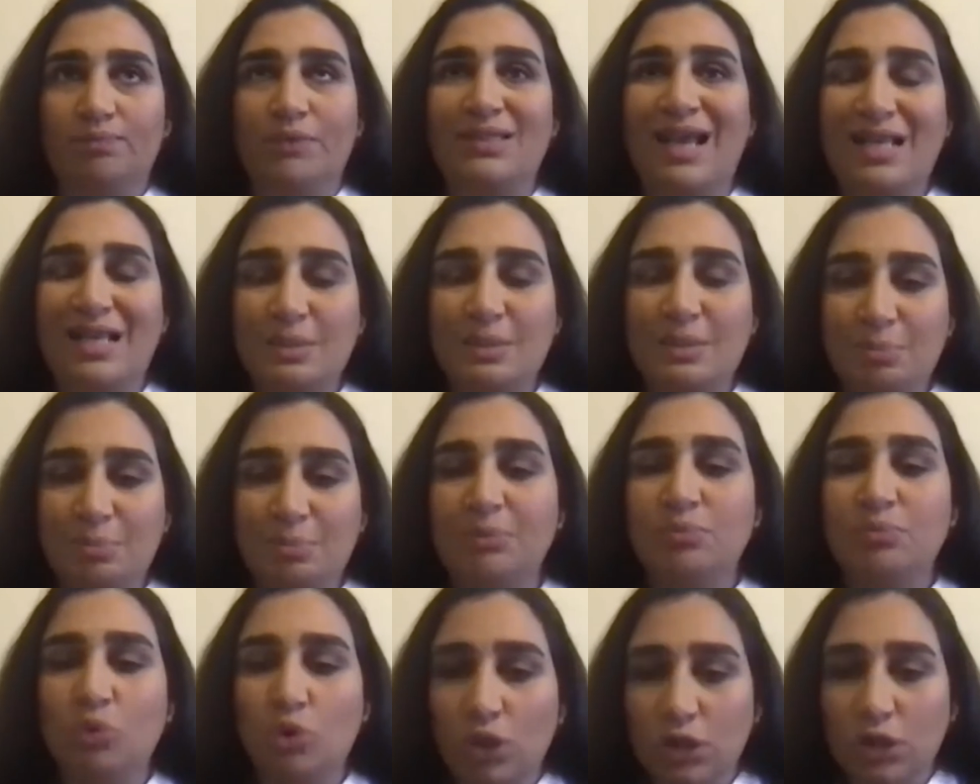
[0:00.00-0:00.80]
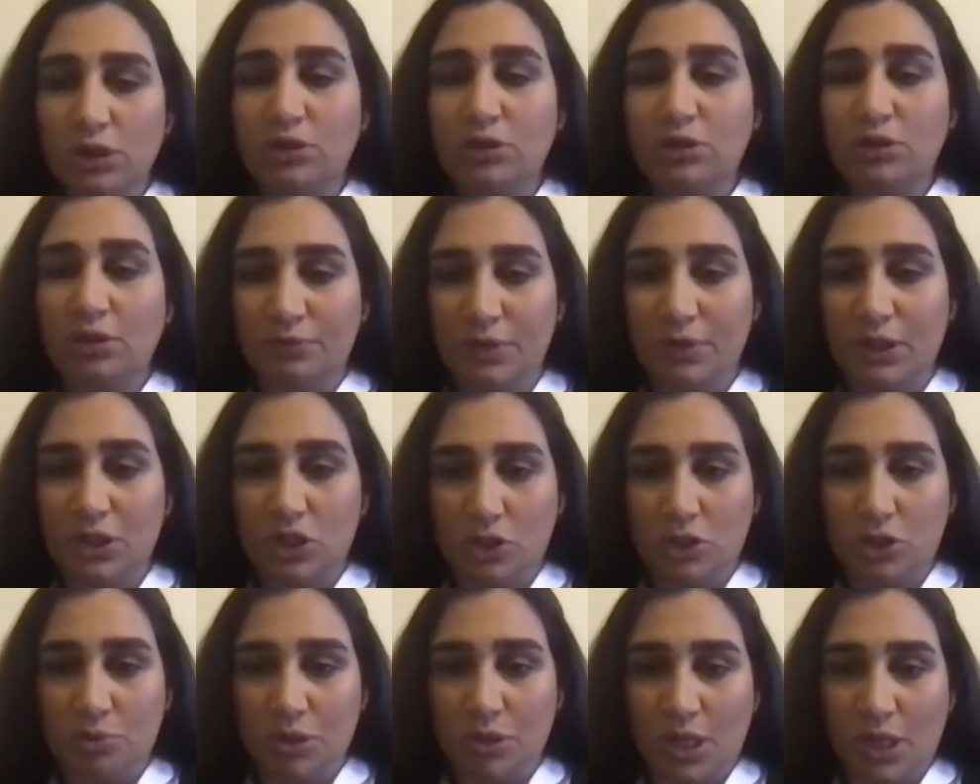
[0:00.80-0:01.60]
it has been more tough in the
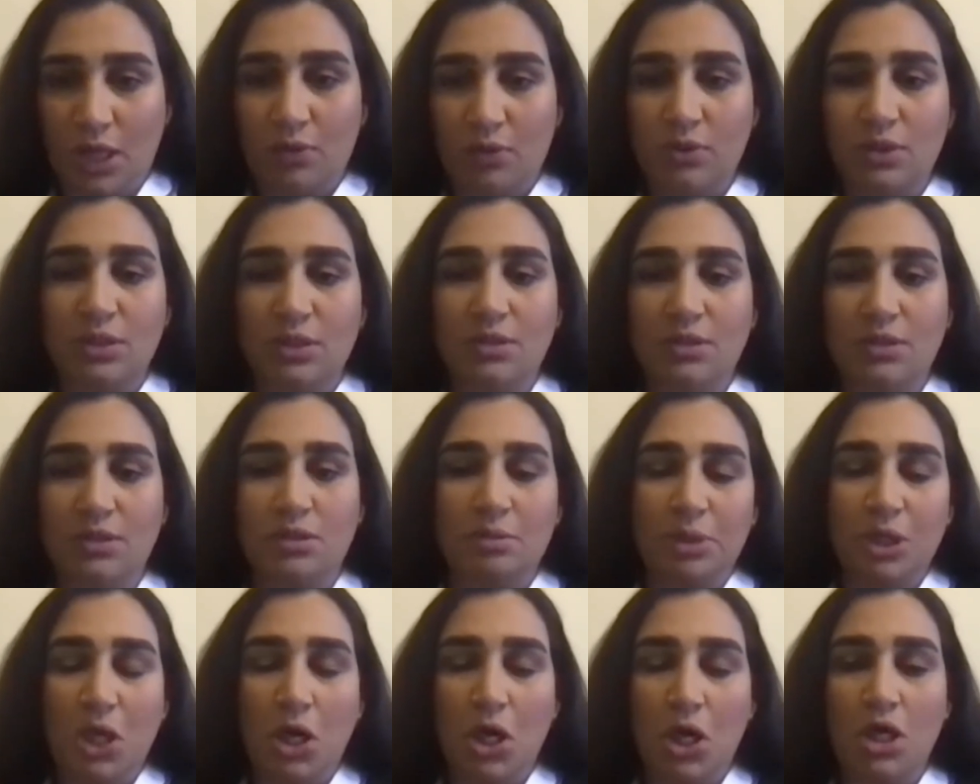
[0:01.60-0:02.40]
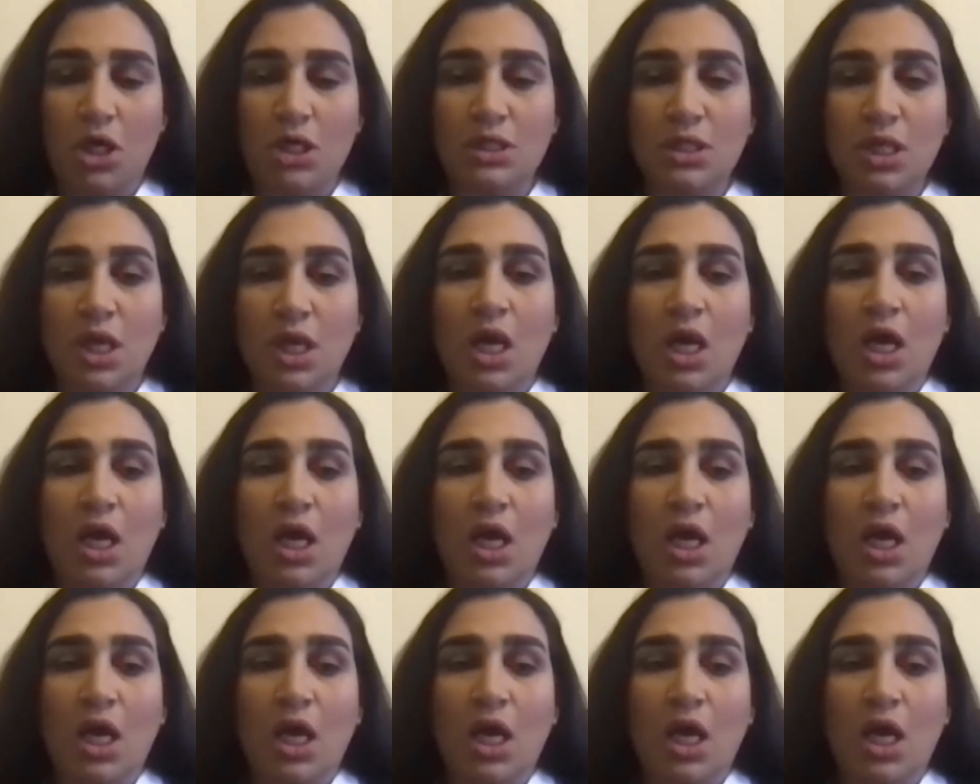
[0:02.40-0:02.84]
Egyptian ecosystem because